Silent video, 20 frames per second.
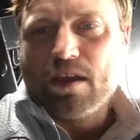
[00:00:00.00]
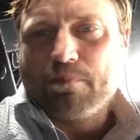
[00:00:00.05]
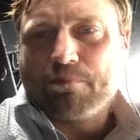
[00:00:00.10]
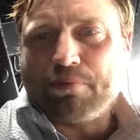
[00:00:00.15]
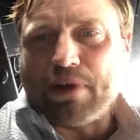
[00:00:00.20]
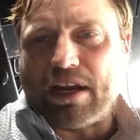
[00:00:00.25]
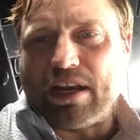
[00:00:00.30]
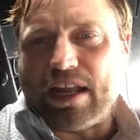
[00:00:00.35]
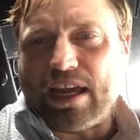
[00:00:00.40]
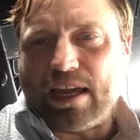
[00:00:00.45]

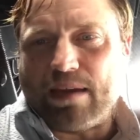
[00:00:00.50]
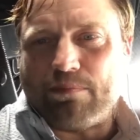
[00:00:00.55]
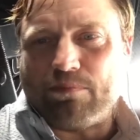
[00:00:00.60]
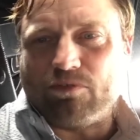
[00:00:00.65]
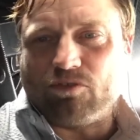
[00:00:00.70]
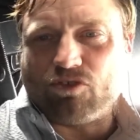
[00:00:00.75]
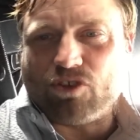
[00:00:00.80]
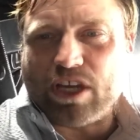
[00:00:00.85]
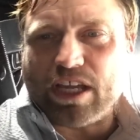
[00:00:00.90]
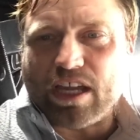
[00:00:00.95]
Brent
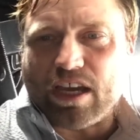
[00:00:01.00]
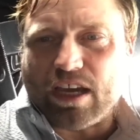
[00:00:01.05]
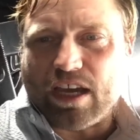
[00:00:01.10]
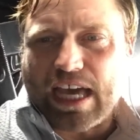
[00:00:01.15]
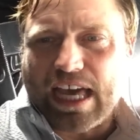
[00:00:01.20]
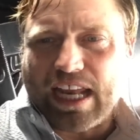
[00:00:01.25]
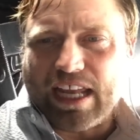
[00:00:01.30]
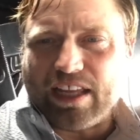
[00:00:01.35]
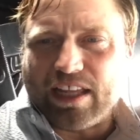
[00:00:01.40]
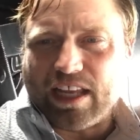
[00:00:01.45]
M. Driga,
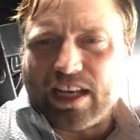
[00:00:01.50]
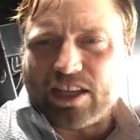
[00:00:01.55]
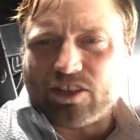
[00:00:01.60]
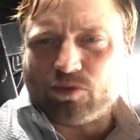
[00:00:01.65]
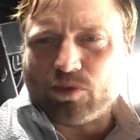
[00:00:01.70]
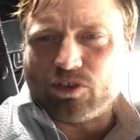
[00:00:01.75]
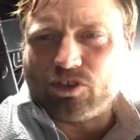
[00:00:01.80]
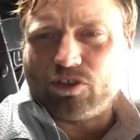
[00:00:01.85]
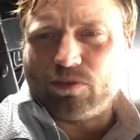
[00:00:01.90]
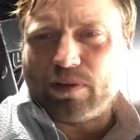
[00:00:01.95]
hello Alex,
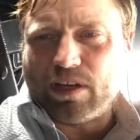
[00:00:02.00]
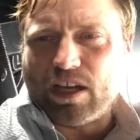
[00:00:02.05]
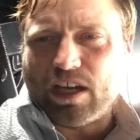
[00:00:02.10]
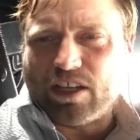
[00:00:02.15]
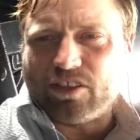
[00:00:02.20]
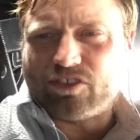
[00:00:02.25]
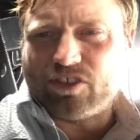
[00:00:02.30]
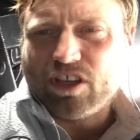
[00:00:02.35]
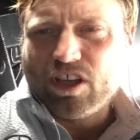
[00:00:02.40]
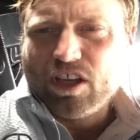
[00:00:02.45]
once you
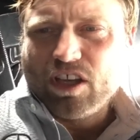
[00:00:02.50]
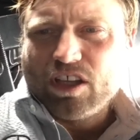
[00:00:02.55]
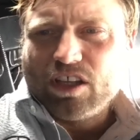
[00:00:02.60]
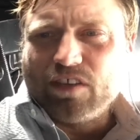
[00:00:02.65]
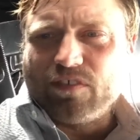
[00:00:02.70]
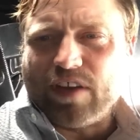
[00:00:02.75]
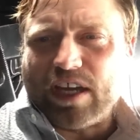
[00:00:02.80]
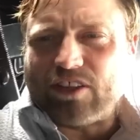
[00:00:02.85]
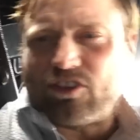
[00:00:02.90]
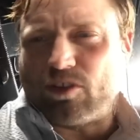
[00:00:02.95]
realise
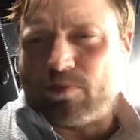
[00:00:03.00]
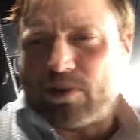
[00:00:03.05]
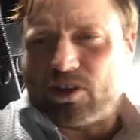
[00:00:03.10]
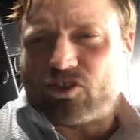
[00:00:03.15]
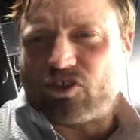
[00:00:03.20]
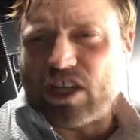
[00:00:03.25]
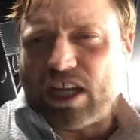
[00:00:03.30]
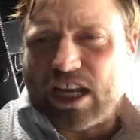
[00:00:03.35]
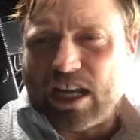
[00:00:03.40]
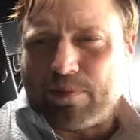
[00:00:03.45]
you've had too much
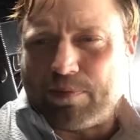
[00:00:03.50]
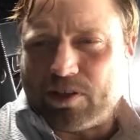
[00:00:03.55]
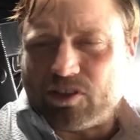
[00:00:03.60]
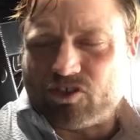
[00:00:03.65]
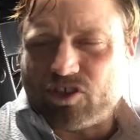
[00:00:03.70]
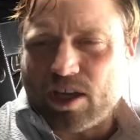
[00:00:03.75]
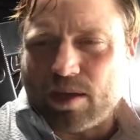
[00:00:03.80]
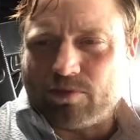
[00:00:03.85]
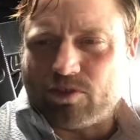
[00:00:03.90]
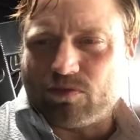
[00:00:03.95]
sail up and it's
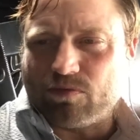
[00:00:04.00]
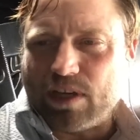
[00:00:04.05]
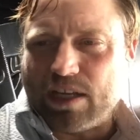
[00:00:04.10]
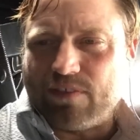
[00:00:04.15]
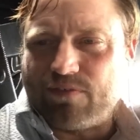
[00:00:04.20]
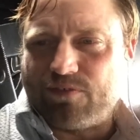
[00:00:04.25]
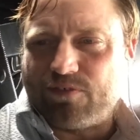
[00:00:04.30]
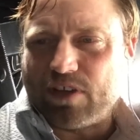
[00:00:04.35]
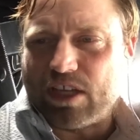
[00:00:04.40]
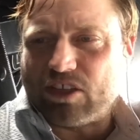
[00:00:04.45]
time to
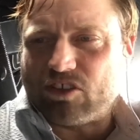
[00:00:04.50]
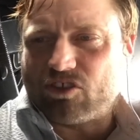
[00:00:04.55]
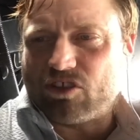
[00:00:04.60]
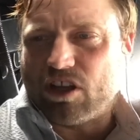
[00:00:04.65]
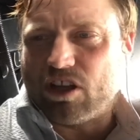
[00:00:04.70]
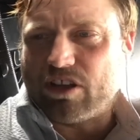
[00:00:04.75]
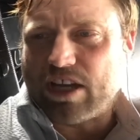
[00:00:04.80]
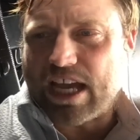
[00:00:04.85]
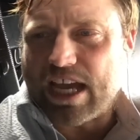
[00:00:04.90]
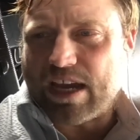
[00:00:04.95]
reef and
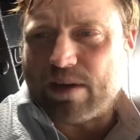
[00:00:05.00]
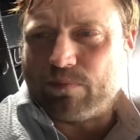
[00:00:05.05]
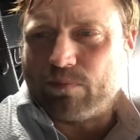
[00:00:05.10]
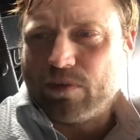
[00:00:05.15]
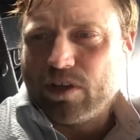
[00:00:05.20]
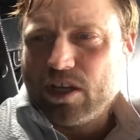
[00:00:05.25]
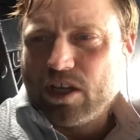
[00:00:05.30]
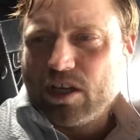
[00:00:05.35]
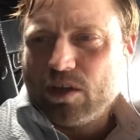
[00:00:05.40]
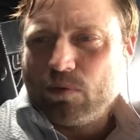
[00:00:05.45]
slow down,
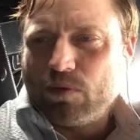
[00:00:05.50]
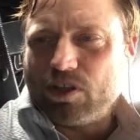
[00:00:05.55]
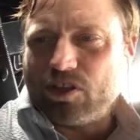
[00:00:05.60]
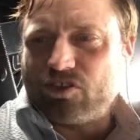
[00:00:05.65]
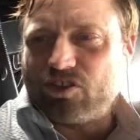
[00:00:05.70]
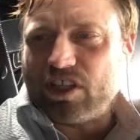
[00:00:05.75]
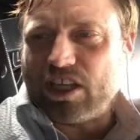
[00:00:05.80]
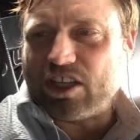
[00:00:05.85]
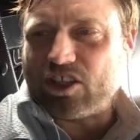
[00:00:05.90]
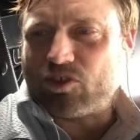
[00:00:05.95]
with the
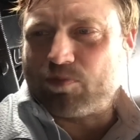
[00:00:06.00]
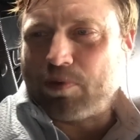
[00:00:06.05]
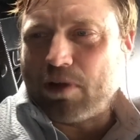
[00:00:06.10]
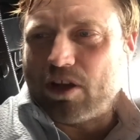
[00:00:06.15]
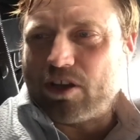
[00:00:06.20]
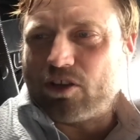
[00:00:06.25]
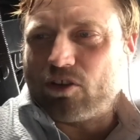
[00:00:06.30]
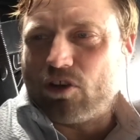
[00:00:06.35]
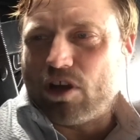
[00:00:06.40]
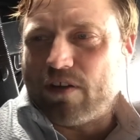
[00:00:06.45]
sea
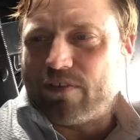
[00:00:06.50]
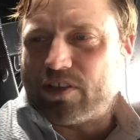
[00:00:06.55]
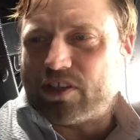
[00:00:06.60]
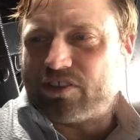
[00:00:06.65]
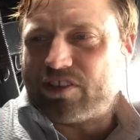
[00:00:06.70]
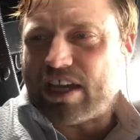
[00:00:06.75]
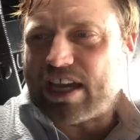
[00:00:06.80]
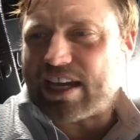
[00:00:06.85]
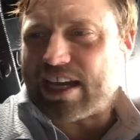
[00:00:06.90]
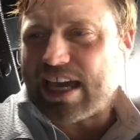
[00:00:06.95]
exploding all over the
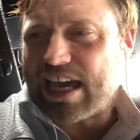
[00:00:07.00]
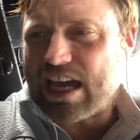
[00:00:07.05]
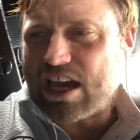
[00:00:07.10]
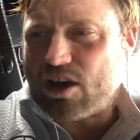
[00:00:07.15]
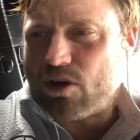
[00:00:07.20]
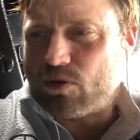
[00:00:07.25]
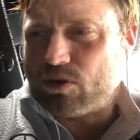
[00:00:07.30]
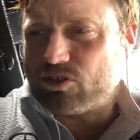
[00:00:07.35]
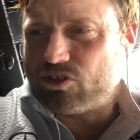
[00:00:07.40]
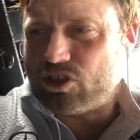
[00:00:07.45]
deck,
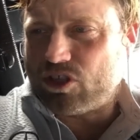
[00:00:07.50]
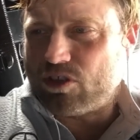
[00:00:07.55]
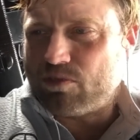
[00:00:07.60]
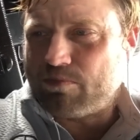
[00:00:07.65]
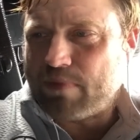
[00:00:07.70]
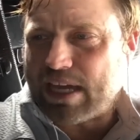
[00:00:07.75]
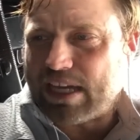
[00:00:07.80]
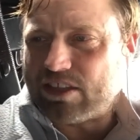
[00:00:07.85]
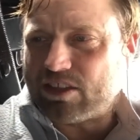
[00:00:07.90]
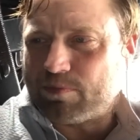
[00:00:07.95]
how do you
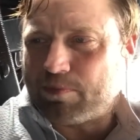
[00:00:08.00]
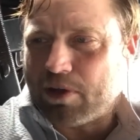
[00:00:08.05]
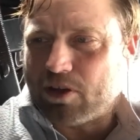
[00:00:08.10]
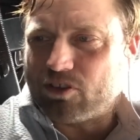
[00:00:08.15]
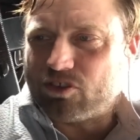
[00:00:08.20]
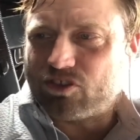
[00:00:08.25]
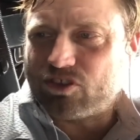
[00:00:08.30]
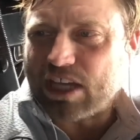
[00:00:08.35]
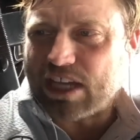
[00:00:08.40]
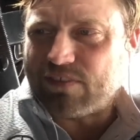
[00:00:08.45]
make the
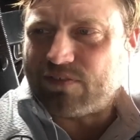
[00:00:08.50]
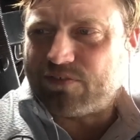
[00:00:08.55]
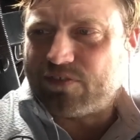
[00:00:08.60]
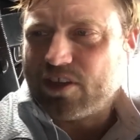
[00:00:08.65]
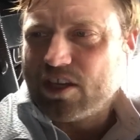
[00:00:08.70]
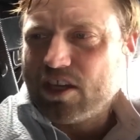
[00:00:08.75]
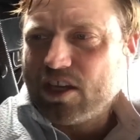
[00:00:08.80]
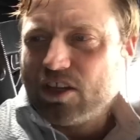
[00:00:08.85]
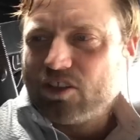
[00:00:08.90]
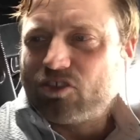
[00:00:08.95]
boat safe
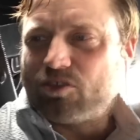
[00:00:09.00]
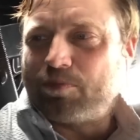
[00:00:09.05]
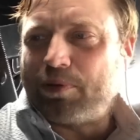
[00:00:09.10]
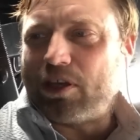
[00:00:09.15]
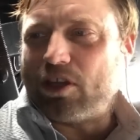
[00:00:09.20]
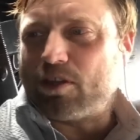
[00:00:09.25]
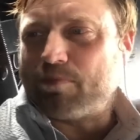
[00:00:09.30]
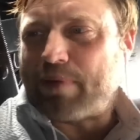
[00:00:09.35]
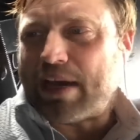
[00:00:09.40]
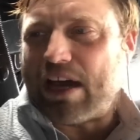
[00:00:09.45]
to be
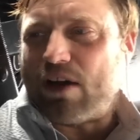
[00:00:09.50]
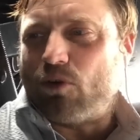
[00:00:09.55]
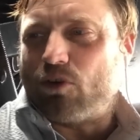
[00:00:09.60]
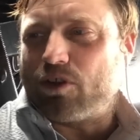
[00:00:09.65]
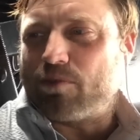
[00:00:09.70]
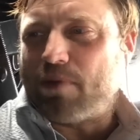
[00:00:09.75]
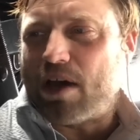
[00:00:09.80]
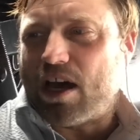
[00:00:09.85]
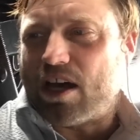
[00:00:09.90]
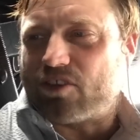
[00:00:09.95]
on the bow or
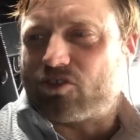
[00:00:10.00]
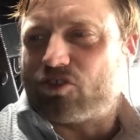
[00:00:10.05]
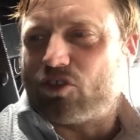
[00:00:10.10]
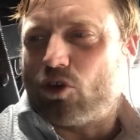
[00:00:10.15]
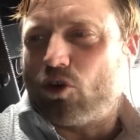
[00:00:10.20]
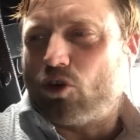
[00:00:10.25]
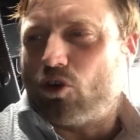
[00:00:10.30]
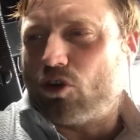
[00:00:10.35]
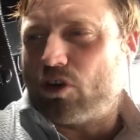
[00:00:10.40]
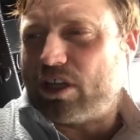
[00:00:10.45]
the mast,
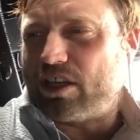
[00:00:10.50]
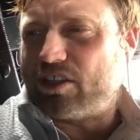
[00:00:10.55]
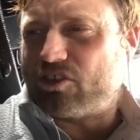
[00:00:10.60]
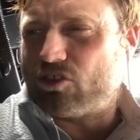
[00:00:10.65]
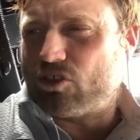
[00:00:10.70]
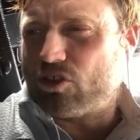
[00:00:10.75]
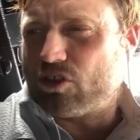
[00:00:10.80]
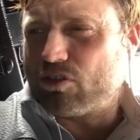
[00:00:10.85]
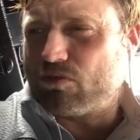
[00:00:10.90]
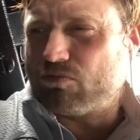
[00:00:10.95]
or is
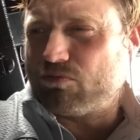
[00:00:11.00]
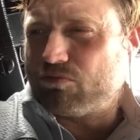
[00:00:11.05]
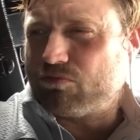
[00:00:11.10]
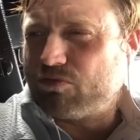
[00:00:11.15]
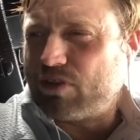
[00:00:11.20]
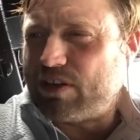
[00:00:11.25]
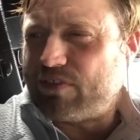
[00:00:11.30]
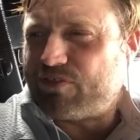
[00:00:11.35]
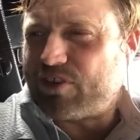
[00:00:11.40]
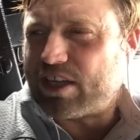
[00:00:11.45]
all the
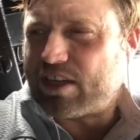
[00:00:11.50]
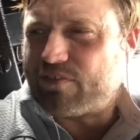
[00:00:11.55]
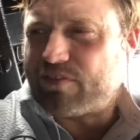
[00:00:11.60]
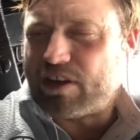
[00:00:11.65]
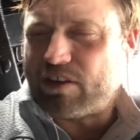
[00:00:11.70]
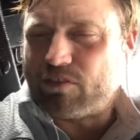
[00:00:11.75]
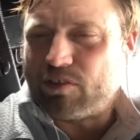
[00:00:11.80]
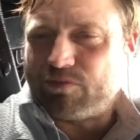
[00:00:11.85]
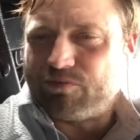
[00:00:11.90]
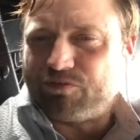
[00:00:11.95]
reefing
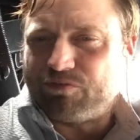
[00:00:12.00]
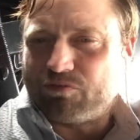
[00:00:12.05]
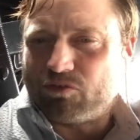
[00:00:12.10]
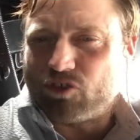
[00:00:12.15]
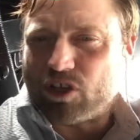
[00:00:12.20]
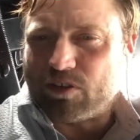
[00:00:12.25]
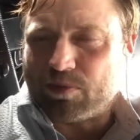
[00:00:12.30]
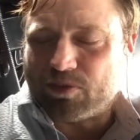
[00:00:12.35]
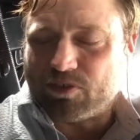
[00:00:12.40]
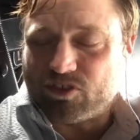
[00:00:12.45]

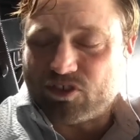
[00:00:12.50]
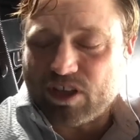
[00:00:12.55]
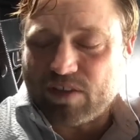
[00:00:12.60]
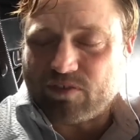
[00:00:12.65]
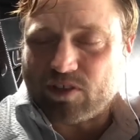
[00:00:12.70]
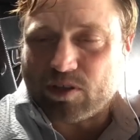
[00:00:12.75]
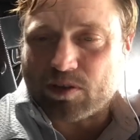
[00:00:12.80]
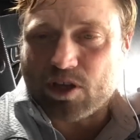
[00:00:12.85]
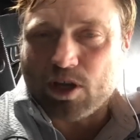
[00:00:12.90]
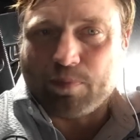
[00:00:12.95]
achievable in
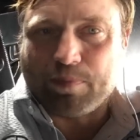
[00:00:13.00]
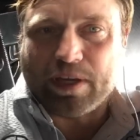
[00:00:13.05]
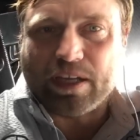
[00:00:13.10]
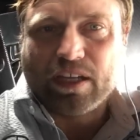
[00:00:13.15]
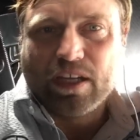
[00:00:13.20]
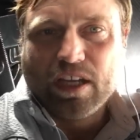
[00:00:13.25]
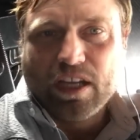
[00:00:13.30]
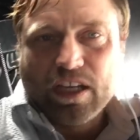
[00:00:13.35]
safety of the cockpit?